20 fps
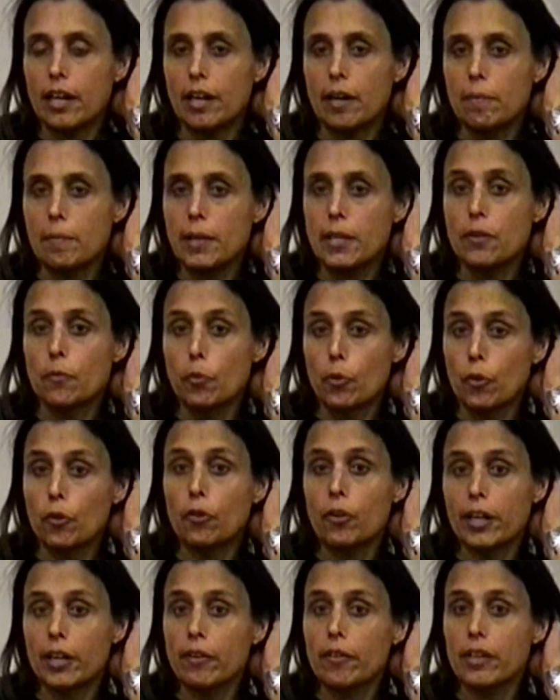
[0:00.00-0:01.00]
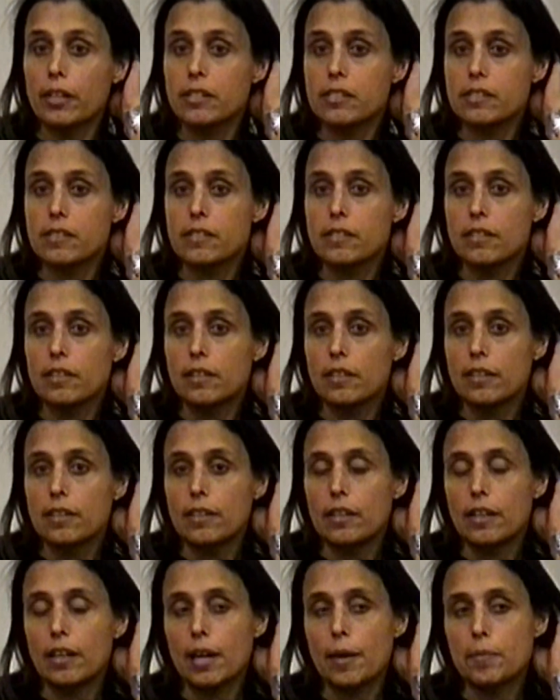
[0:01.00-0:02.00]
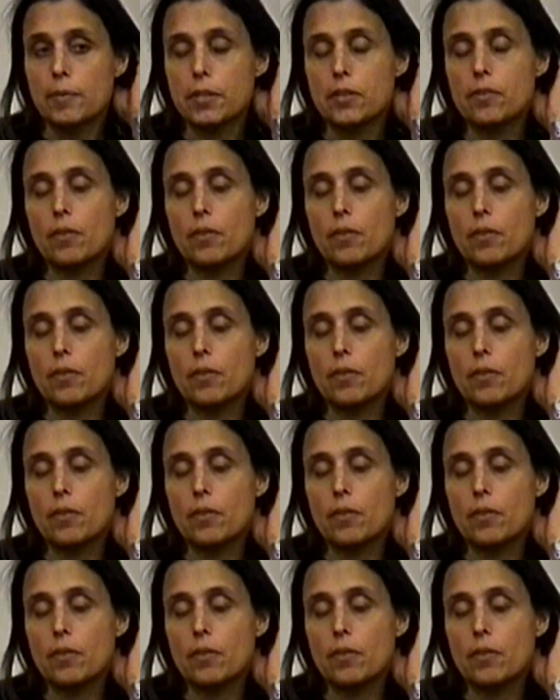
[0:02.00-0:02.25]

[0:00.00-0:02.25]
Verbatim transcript: um, in rural areas, um,